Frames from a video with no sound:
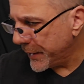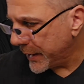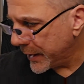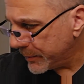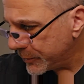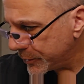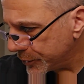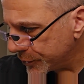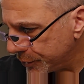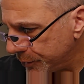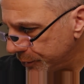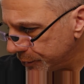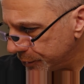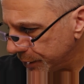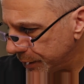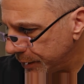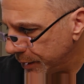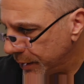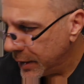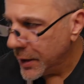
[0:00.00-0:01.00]
and I'm just
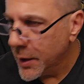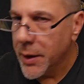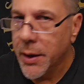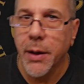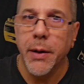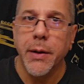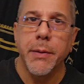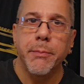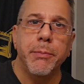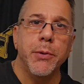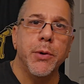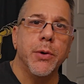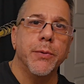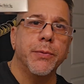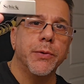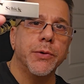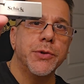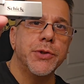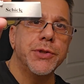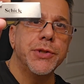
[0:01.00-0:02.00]
using a
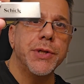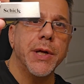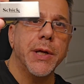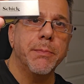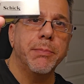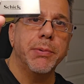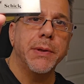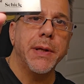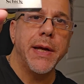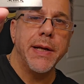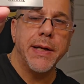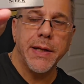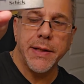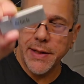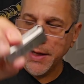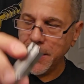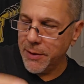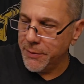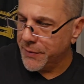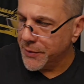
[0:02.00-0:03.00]
beautiful Schick blade in
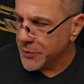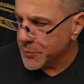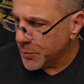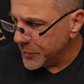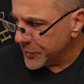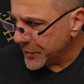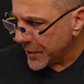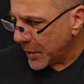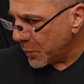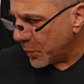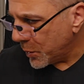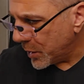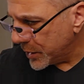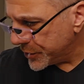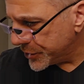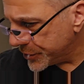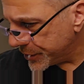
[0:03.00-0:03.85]
there. This one's got one